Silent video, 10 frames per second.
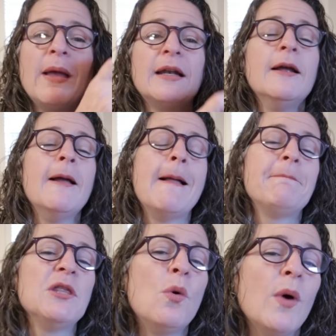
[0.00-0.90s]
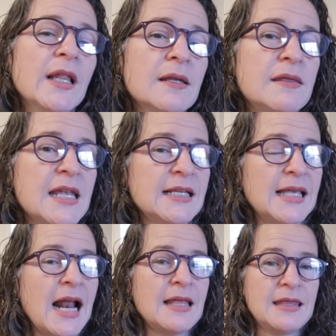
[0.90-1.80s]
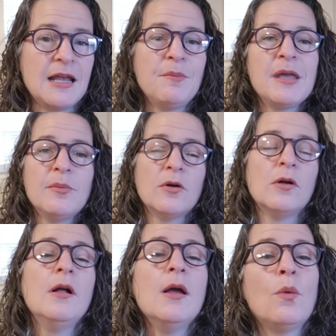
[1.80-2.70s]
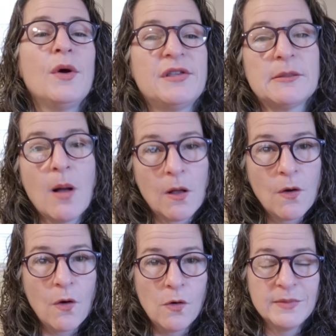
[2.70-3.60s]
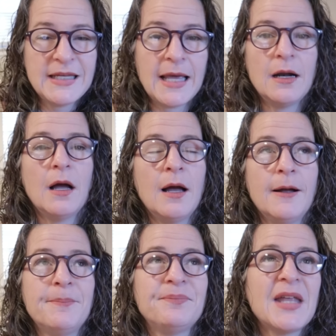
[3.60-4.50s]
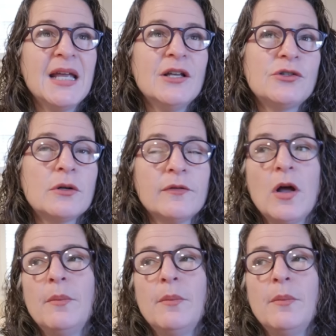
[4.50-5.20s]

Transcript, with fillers: And, you know, one of the things that I think people with small homes get um, sort of